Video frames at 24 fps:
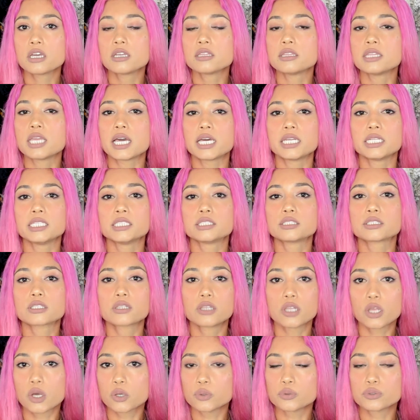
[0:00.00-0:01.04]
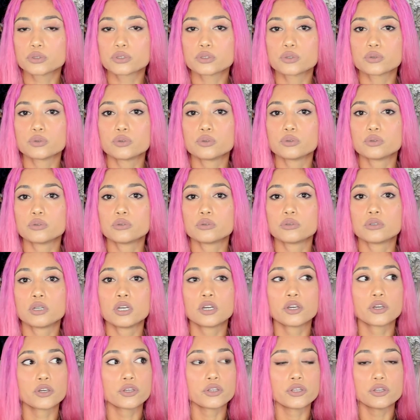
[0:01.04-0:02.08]
that is close to
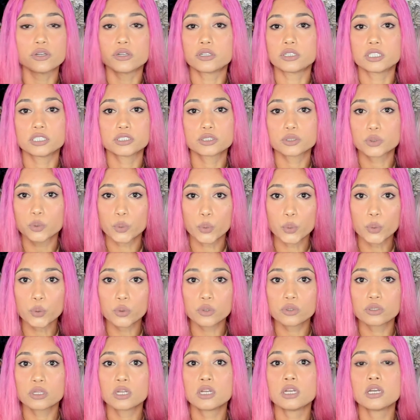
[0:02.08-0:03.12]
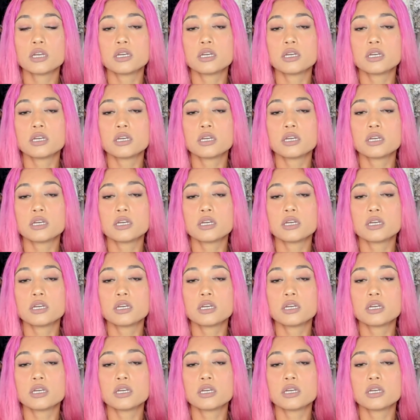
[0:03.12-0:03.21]
your school.